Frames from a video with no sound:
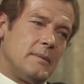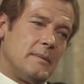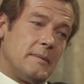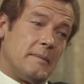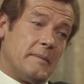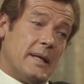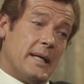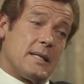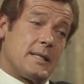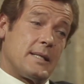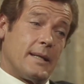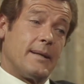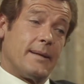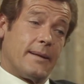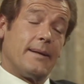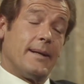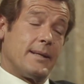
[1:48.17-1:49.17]
yes, they,
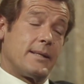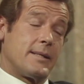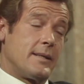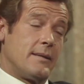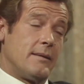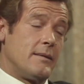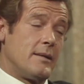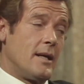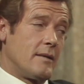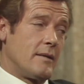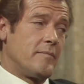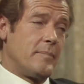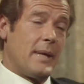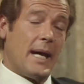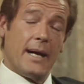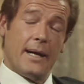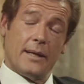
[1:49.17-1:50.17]
yes, there are a lot of
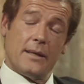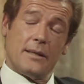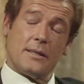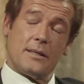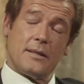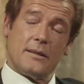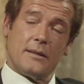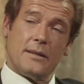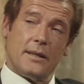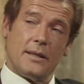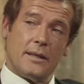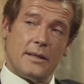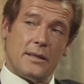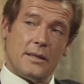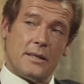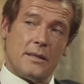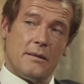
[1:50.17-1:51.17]
bangs and
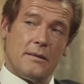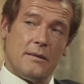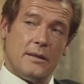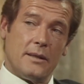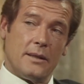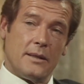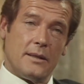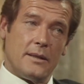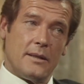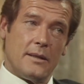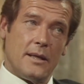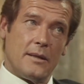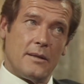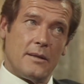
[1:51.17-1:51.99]
things go on in there.